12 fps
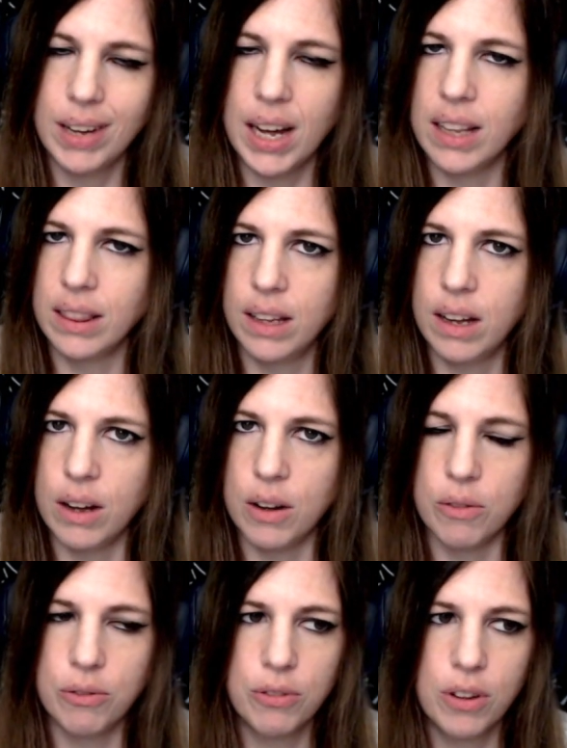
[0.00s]
I
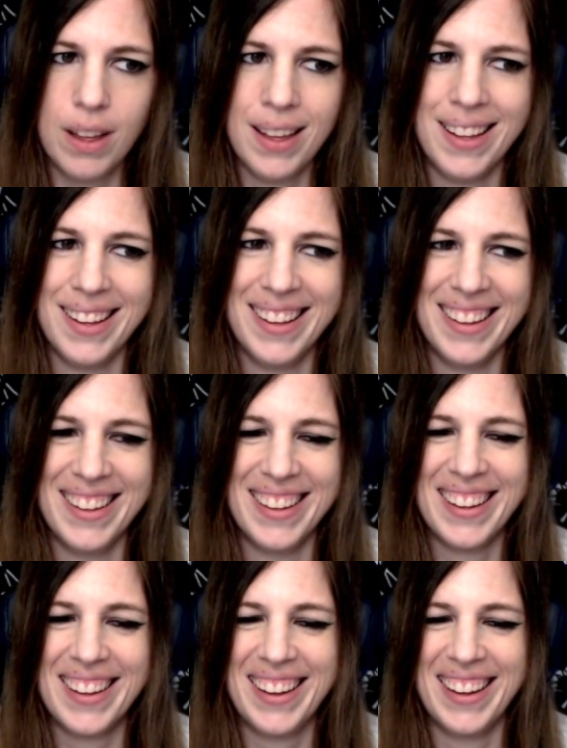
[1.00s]
love.
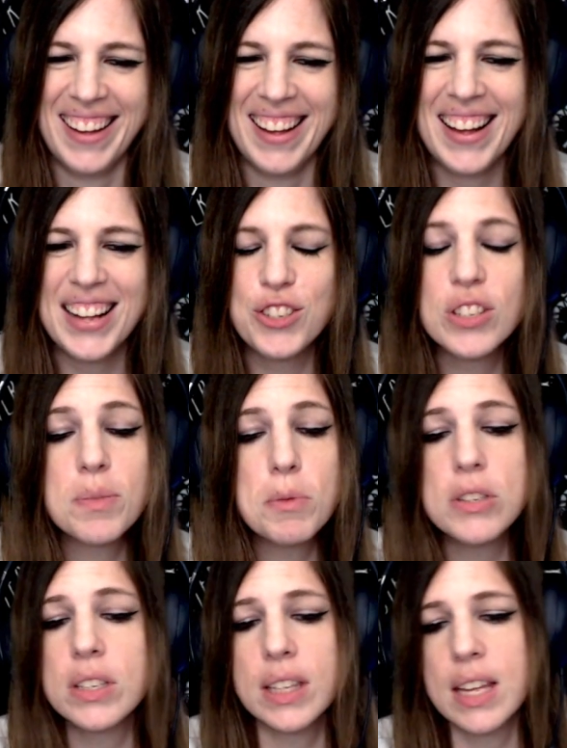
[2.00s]
Just
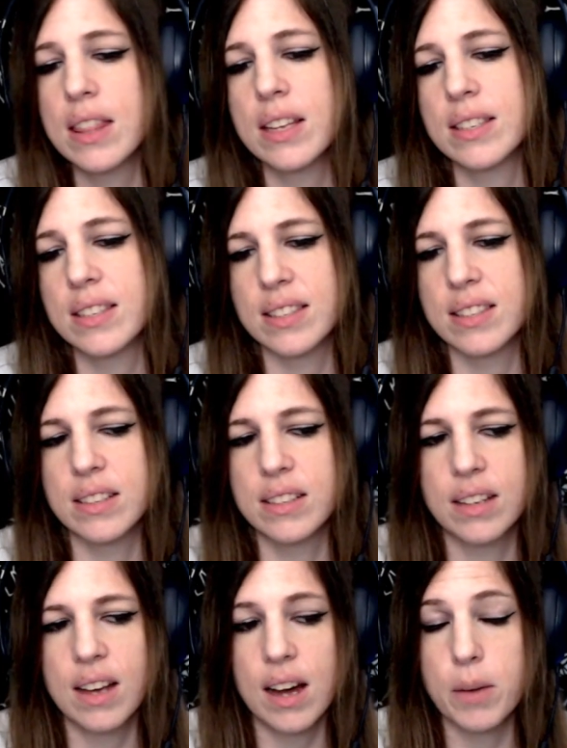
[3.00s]
musically, this has
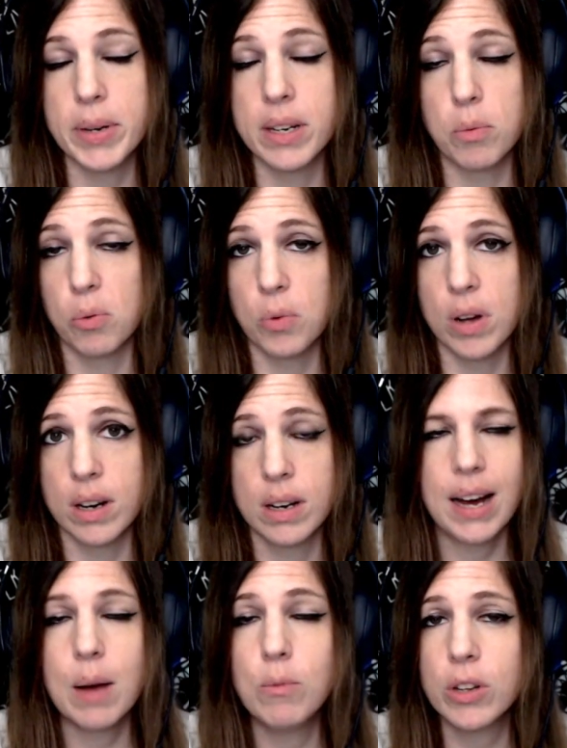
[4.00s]
got to be number one.
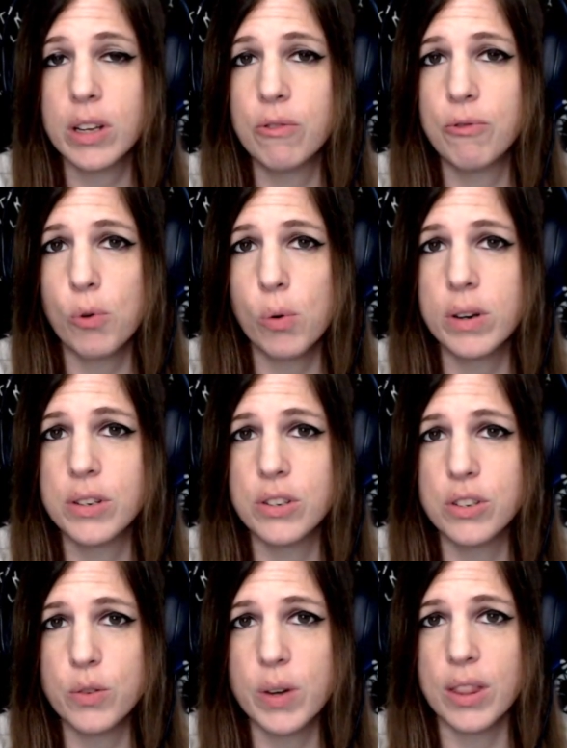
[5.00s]
I'm looking forward to
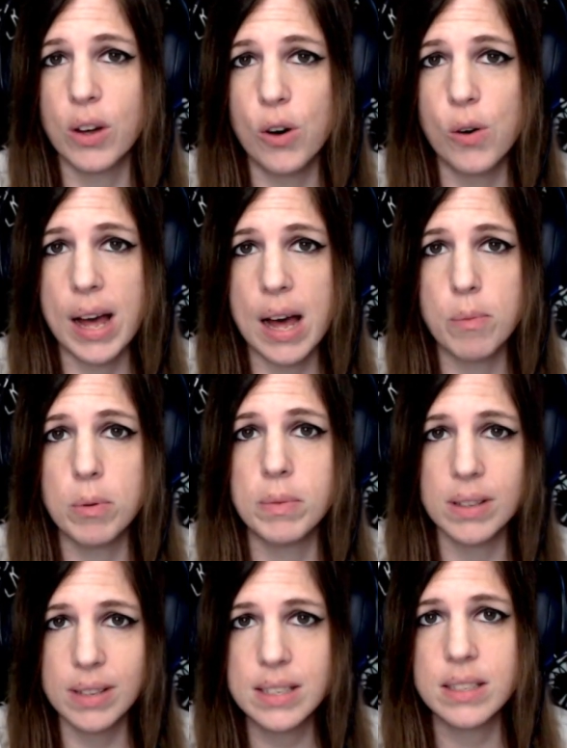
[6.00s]
doing the whole album,
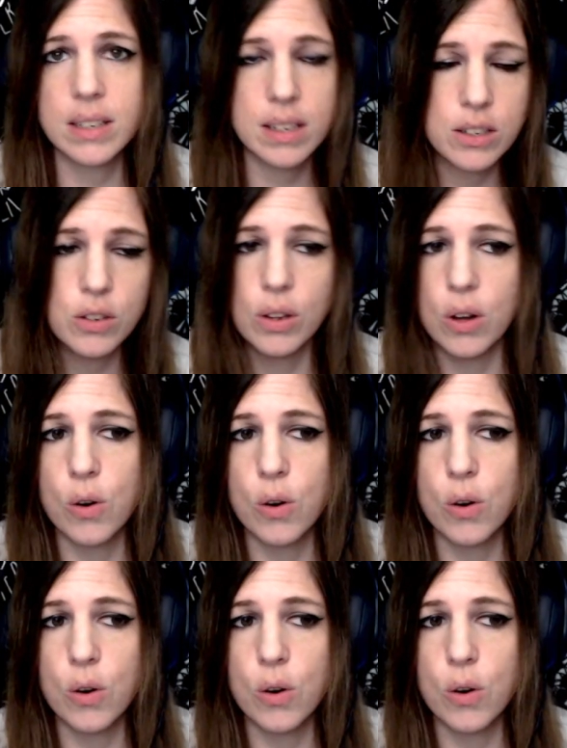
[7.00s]
to listening to the